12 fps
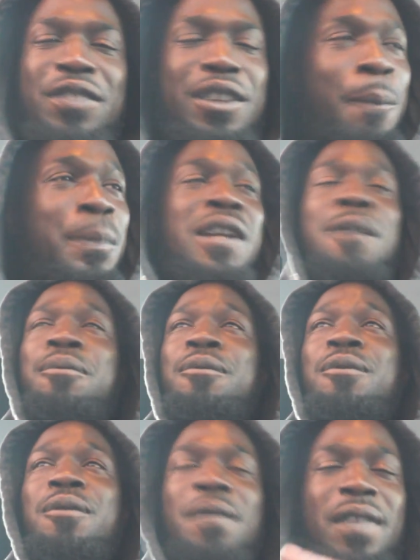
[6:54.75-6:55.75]
the
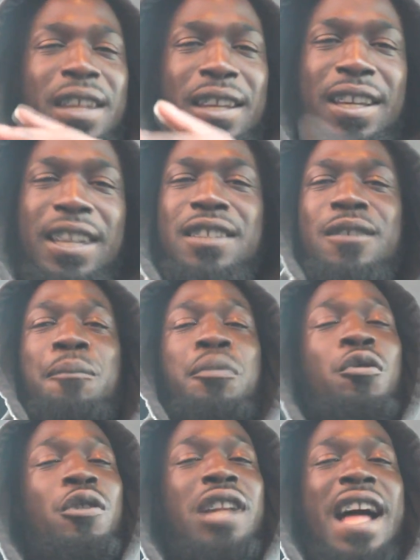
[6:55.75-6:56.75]
people, his
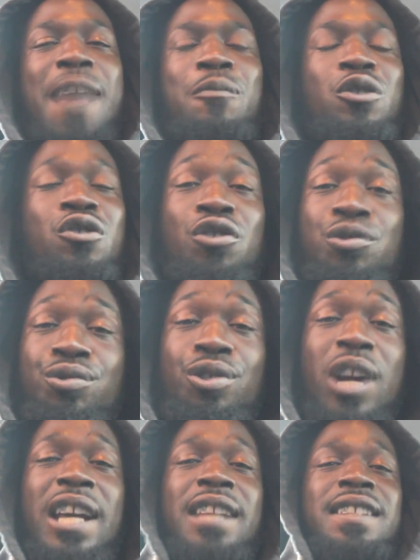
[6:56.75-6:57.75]
support line was
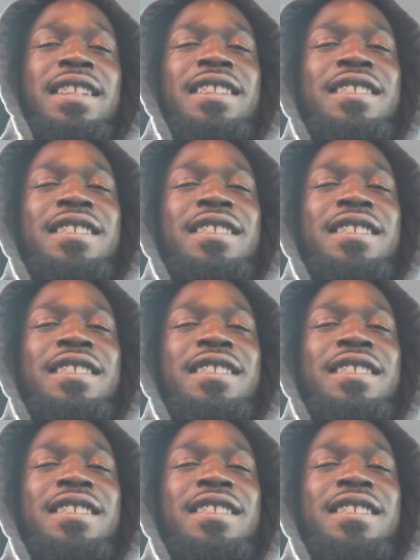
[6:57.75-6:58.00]
crazy.